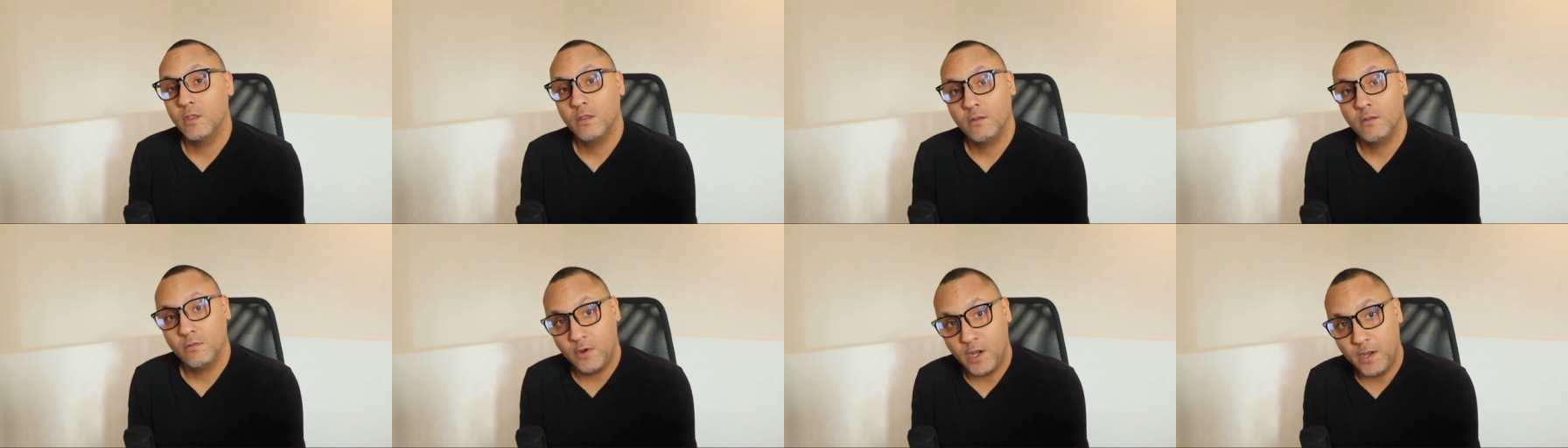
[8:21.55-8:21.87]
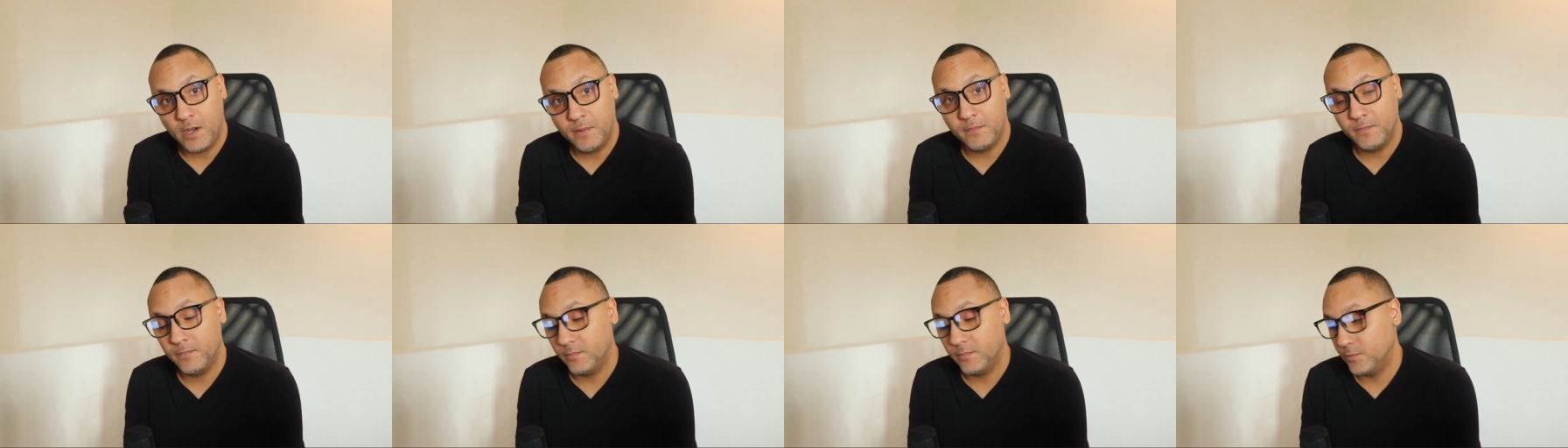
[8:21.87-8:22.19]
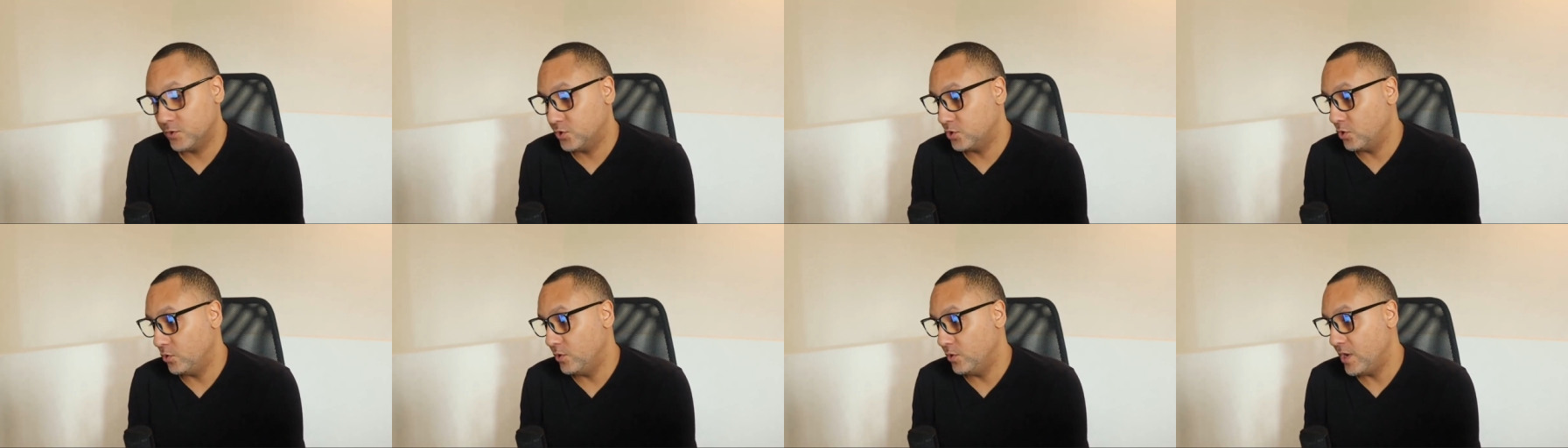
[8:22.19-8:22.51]
Right.
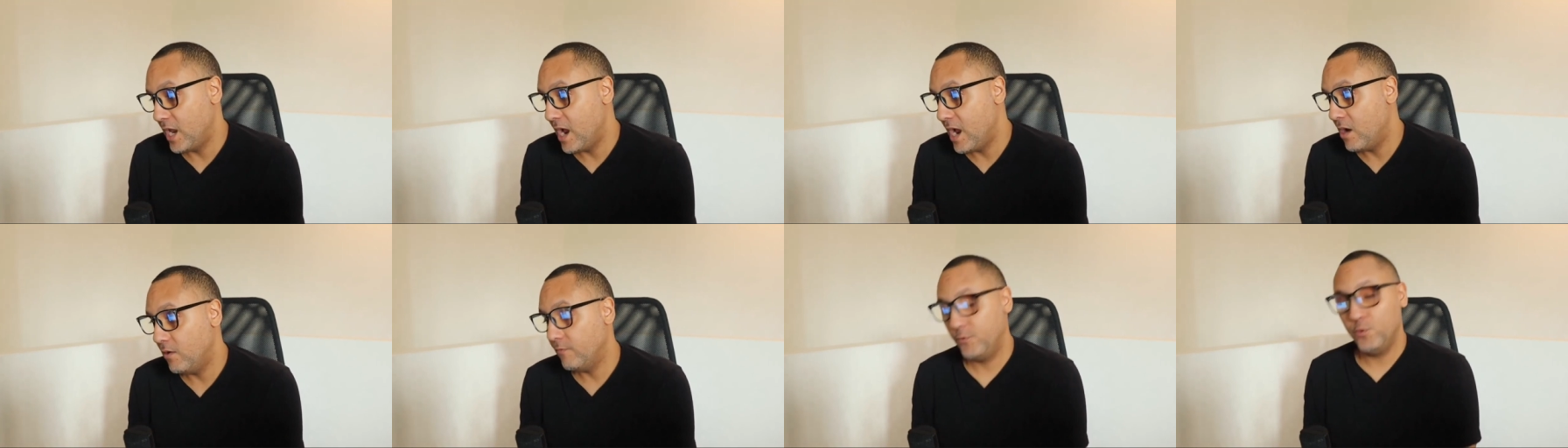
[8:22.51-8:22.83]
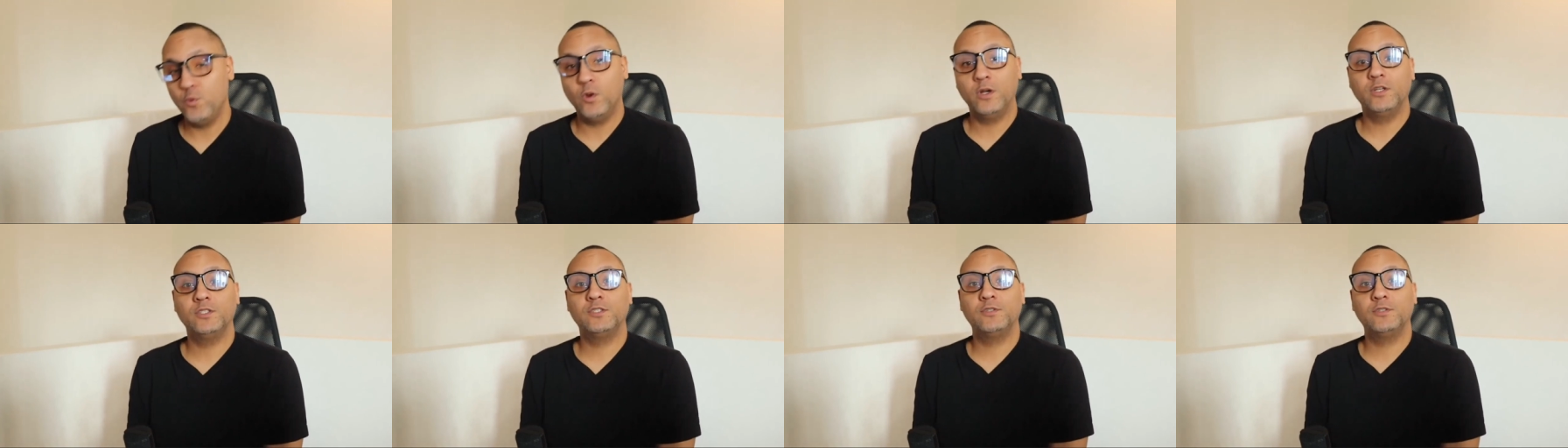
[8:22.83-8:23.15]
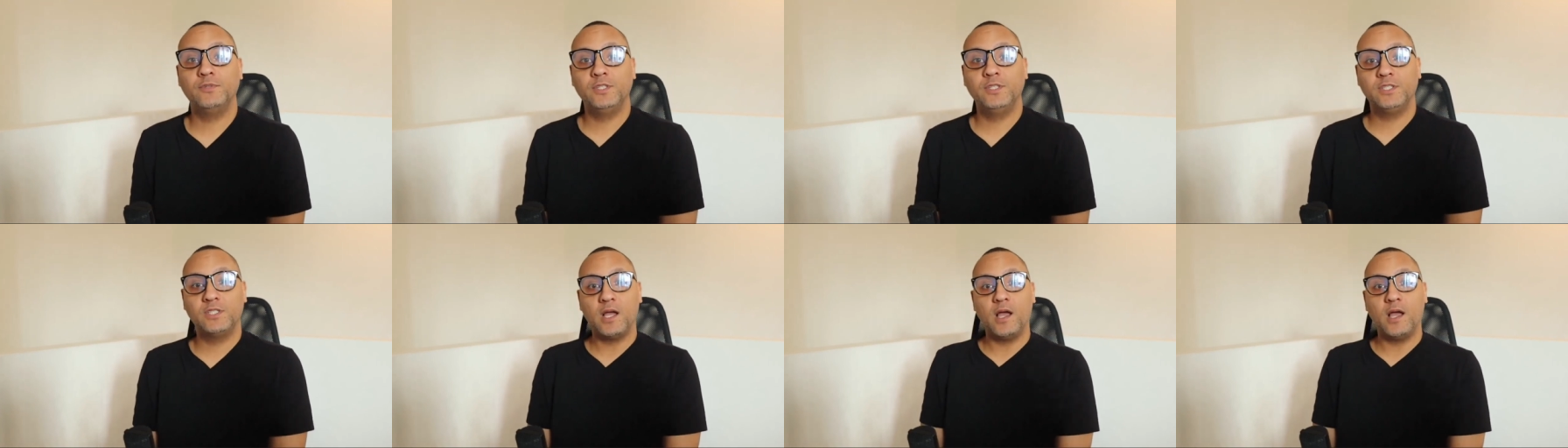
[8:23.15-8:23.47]
So now, if you wanted to
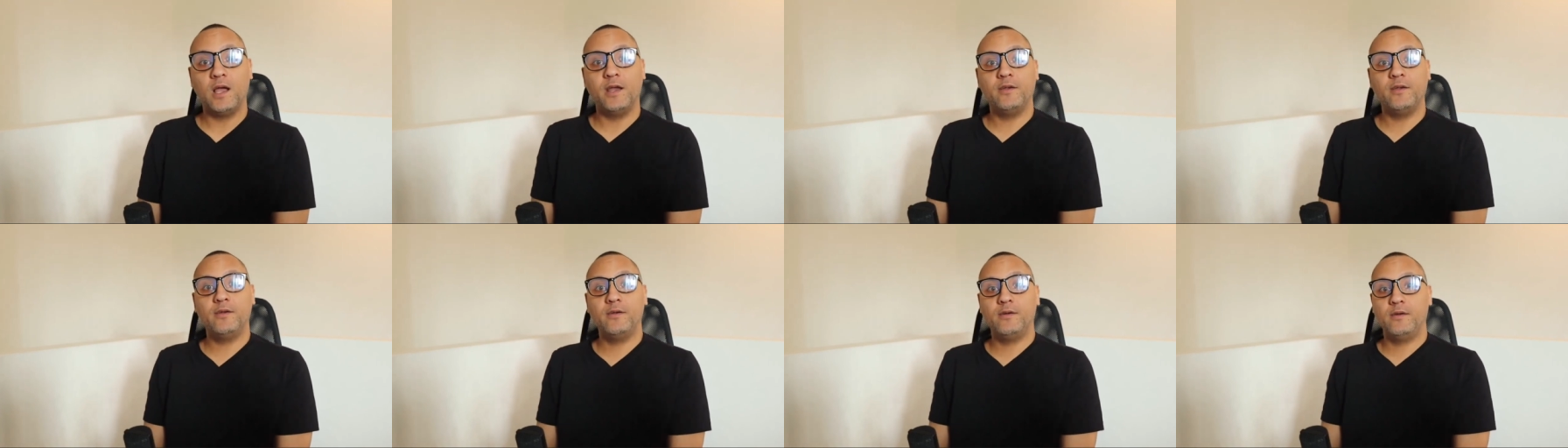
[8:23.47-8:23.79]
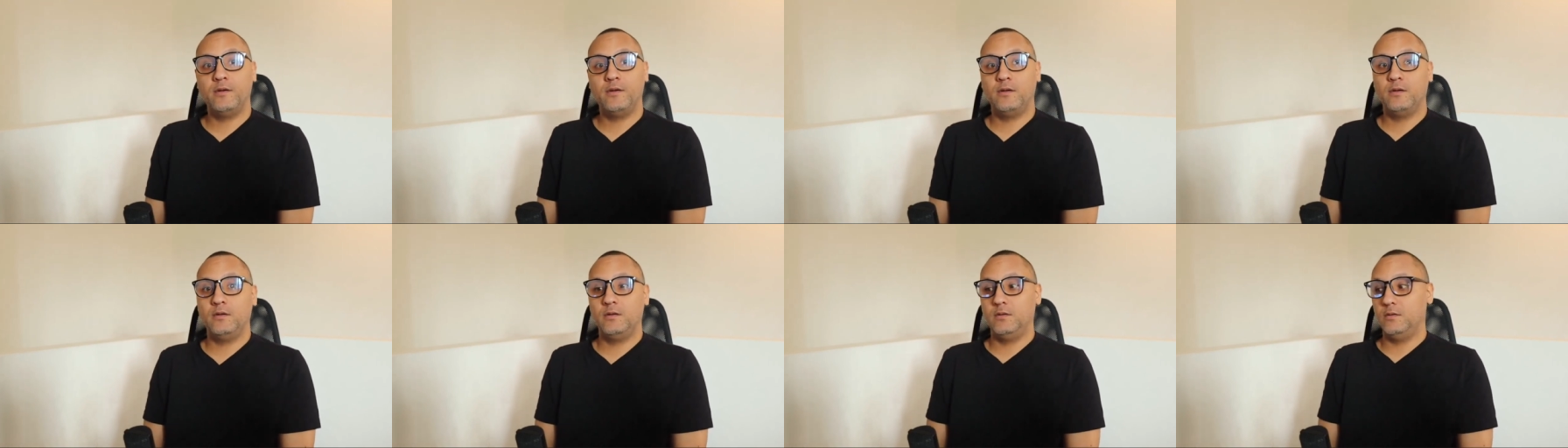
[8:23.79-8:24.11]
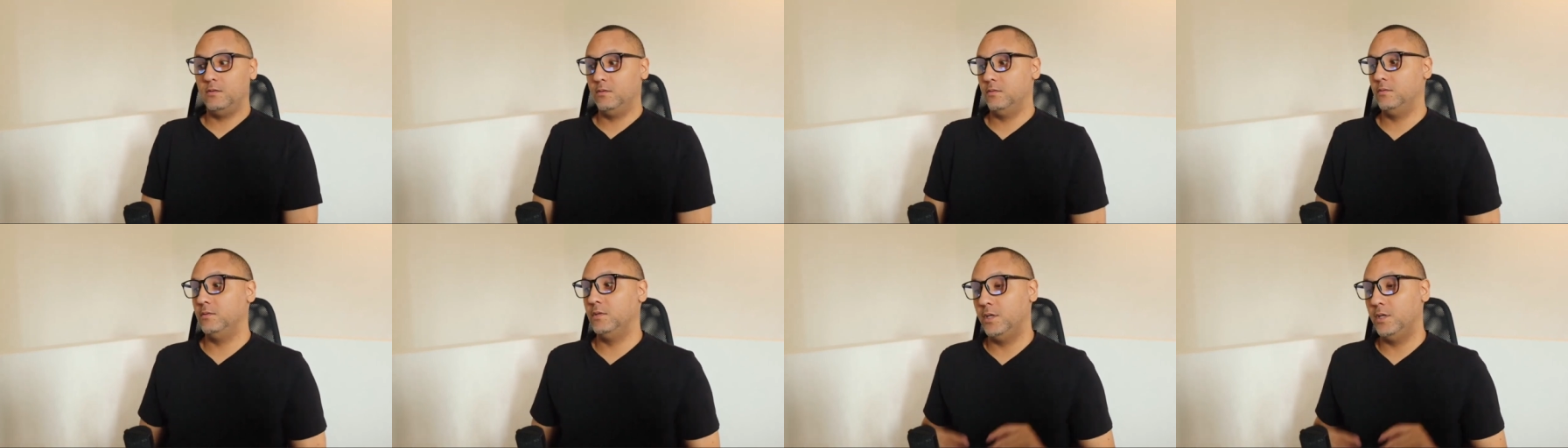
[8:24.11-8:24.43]
retire,
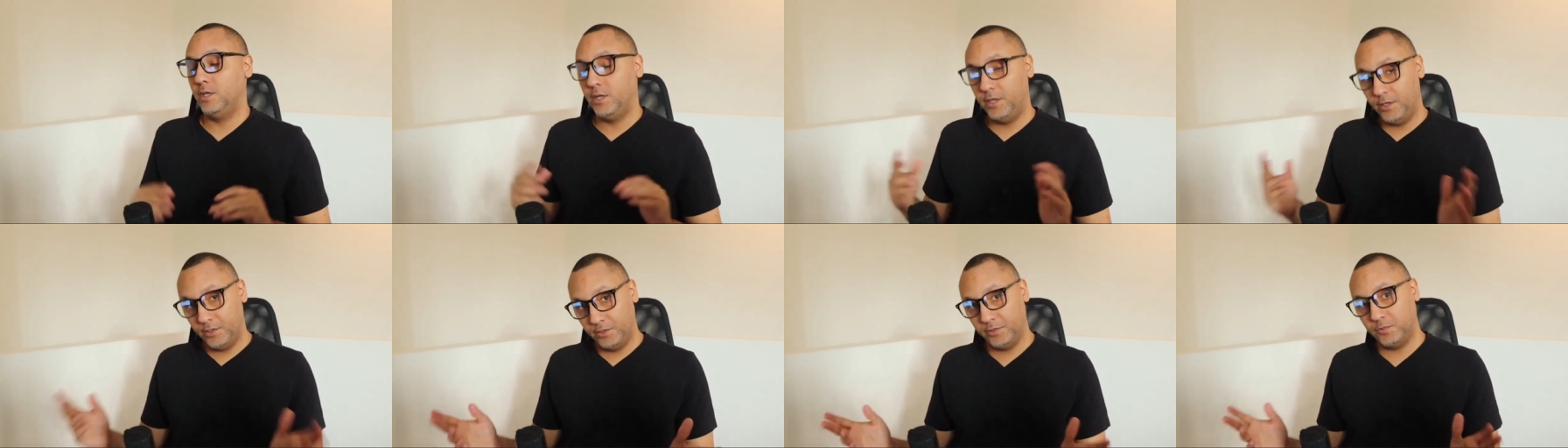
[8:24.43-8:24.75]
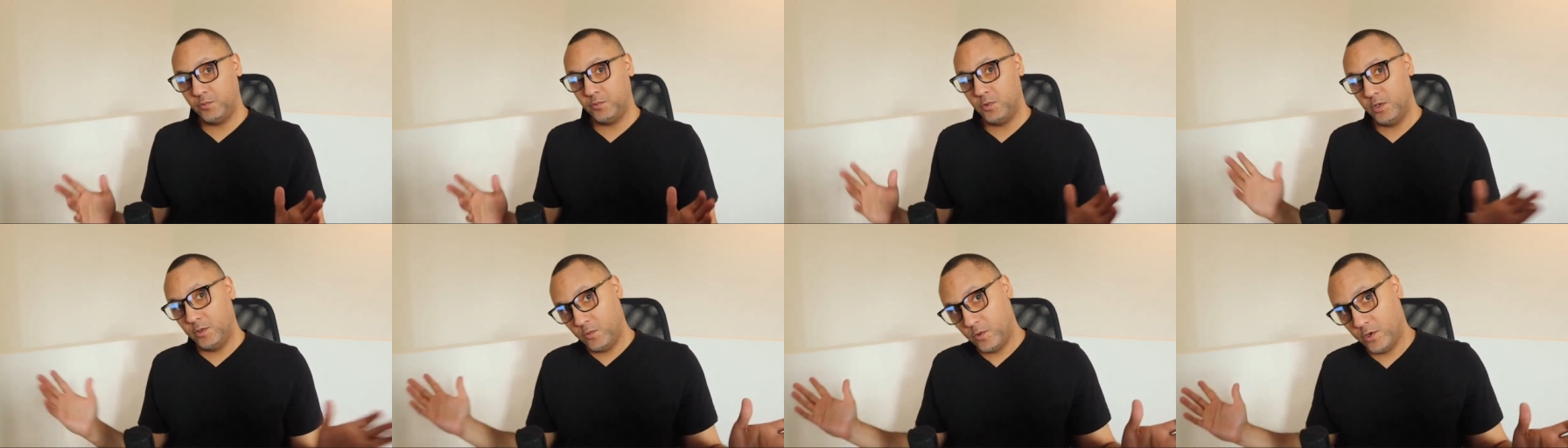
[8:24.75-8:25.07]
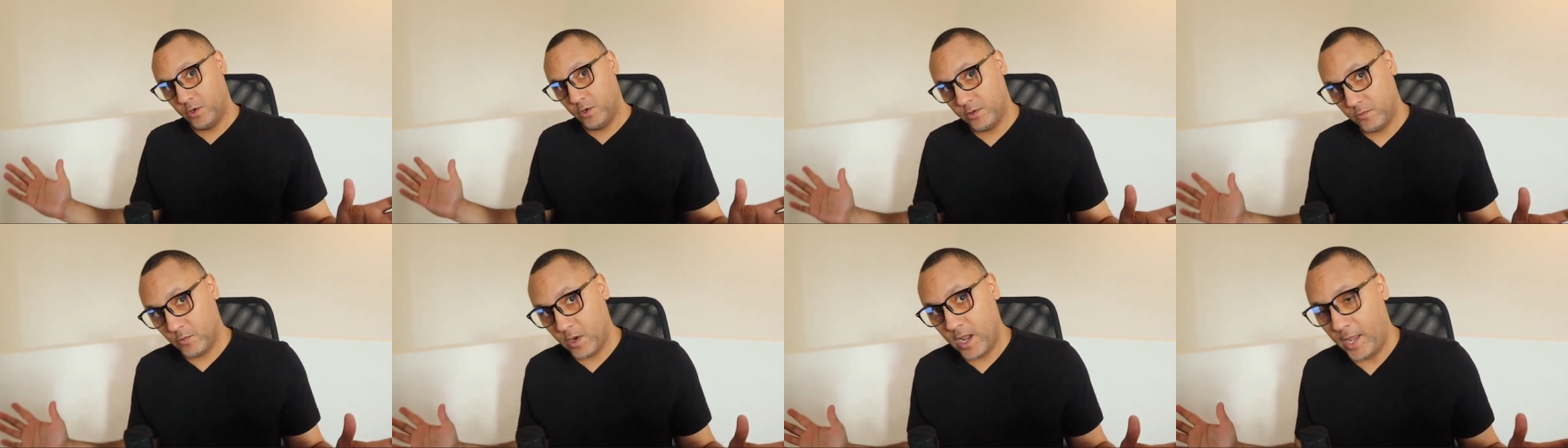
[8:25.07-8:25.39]
here's what
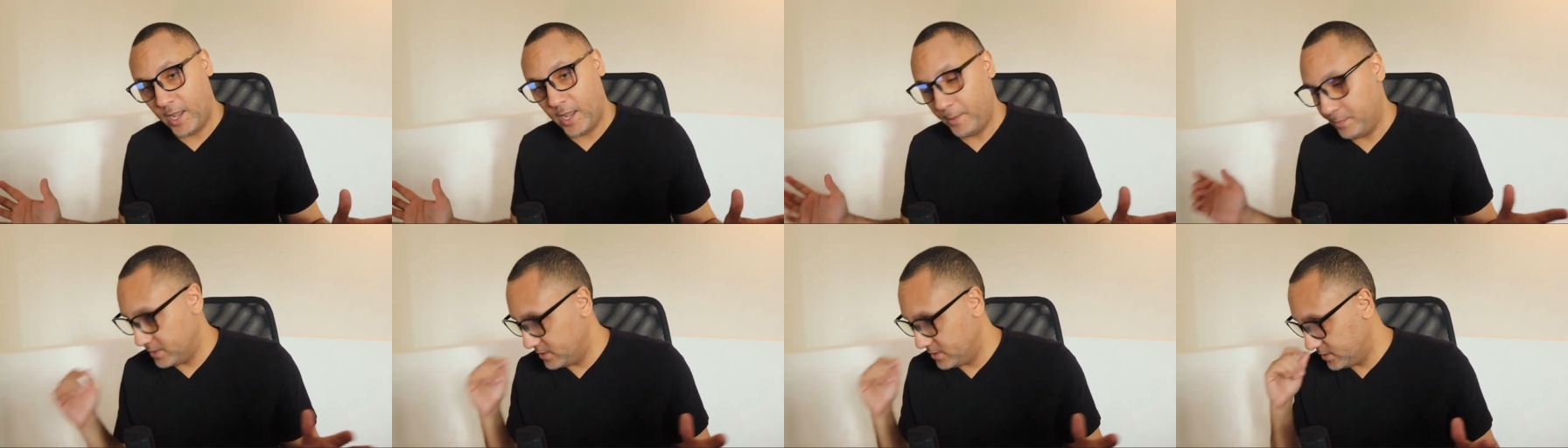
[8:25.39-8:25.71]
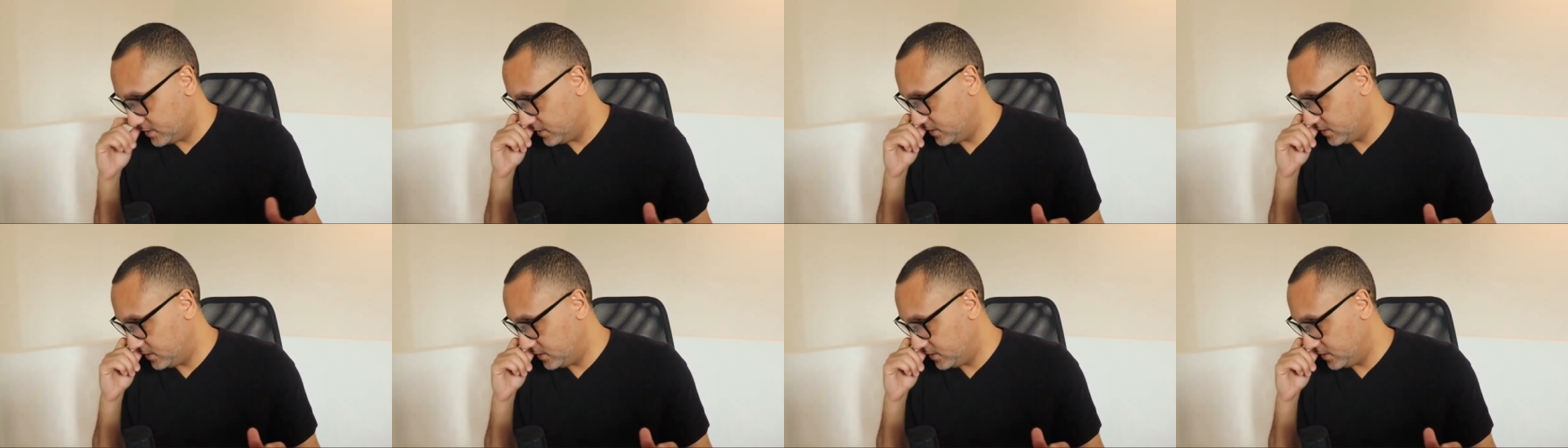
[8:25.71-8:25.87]
what happens.